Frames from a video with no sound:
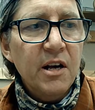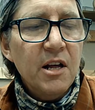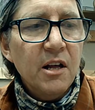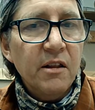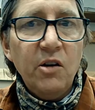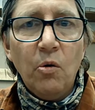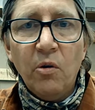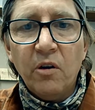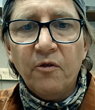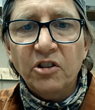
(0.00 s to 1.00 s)
They do a
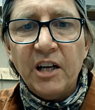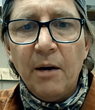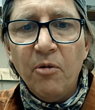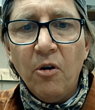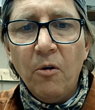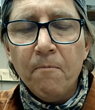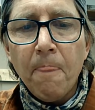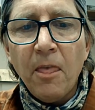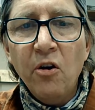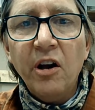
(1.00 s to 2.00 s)
wonderful job, though.
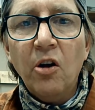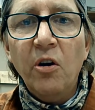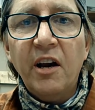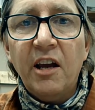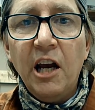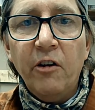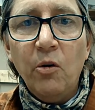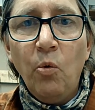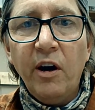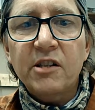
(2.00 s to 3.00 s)
You can go to Gary
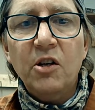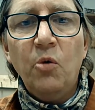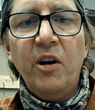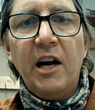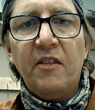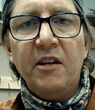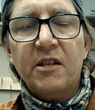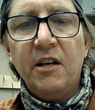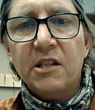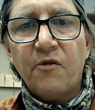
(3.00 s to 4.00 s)
Wicks, who we got these
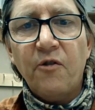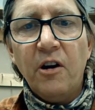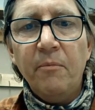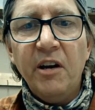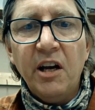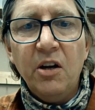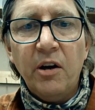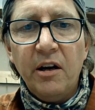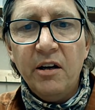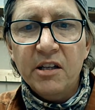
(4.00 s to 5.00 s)
kits from. He can do it
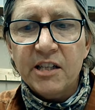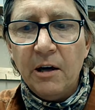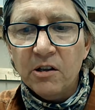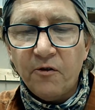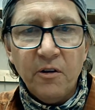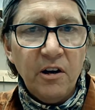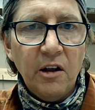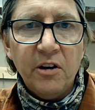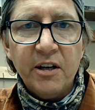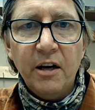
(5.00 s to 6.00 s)
at his house for another
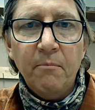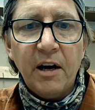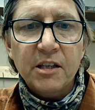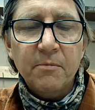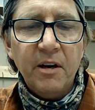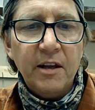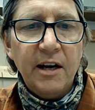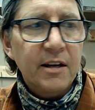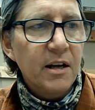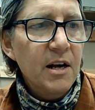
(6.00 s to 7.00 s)
$10, something like
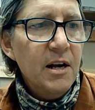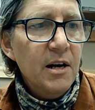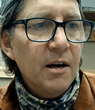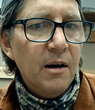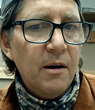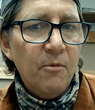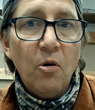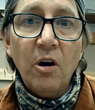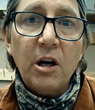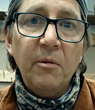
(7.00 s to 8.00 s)
that.
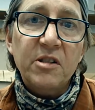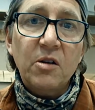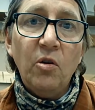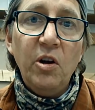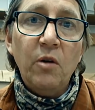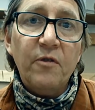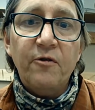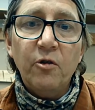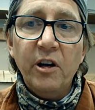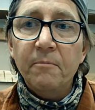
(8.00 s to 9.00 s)
Or come to school and do it for free.